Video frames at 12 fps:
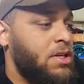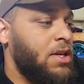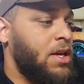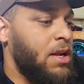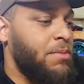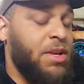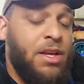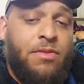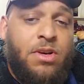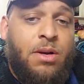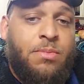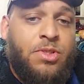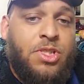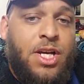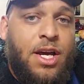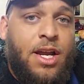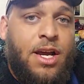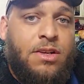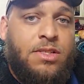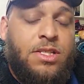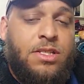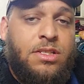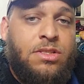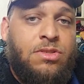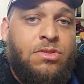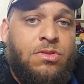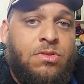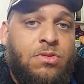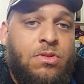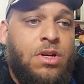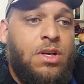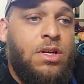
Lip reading: and I'm going to give a couple shout outs to